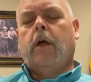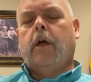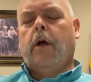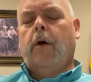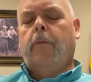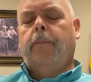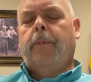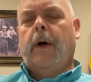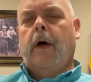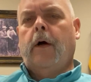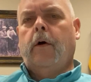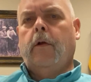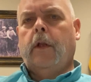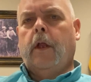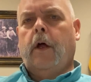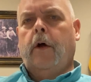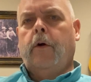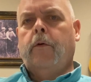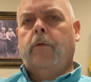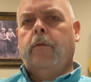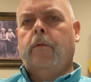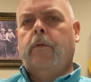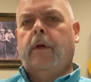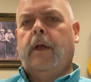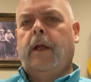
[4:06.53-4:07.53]

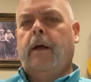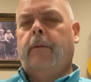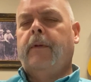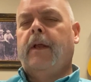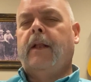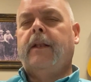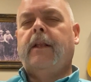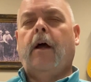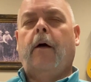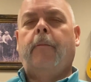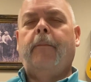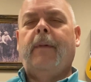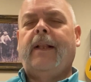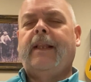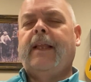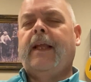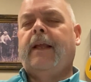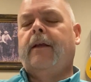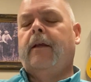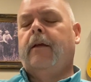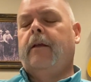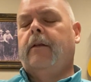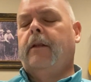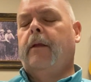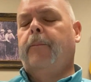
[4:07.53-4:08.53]
Polo, and I'm not talking about
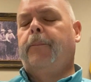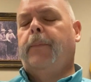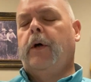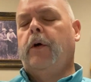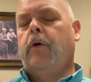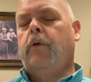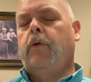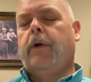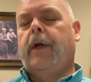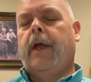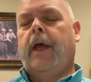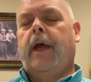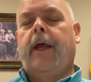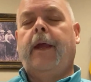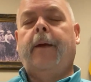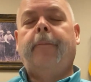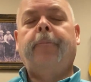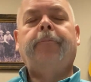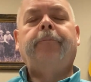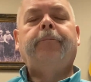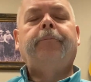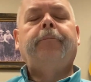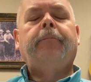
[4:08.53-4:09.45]
the pool game.